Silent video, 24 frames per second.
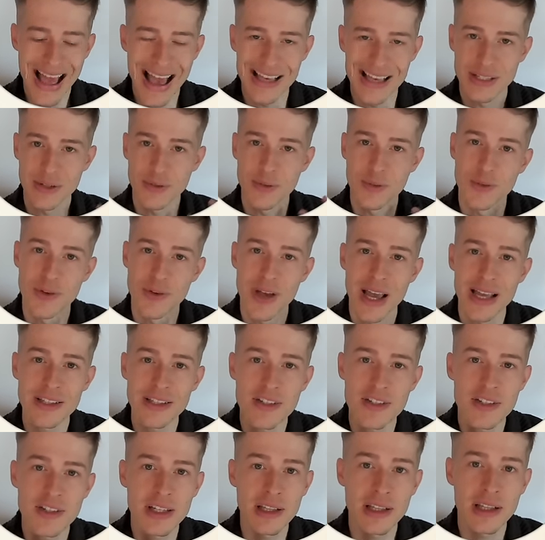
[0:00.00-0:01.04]
as a
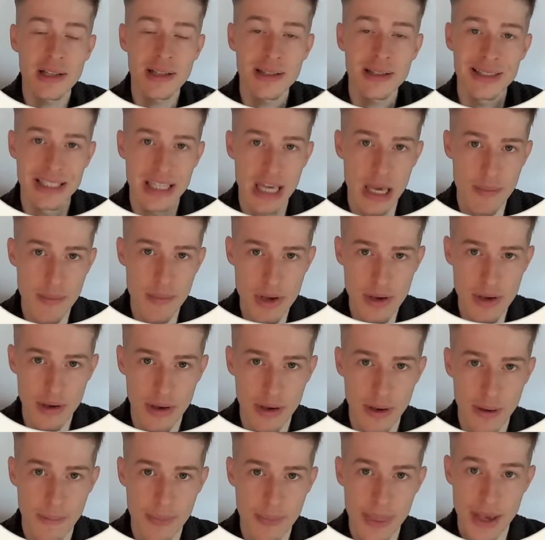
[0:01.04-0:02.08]
fancy little gimmick,
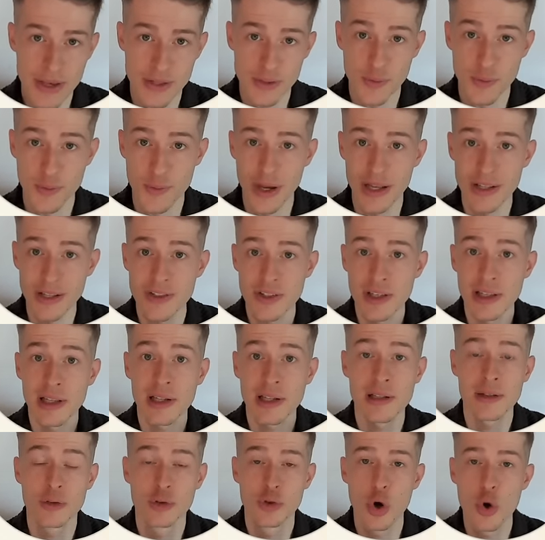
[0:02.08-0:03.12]
as a fancy
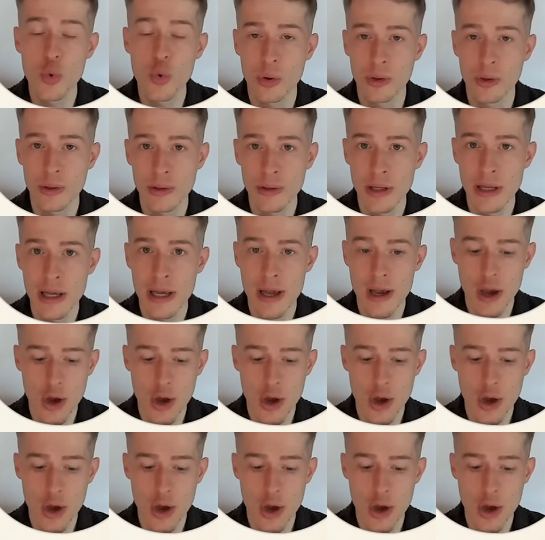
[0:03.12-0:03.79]
little tool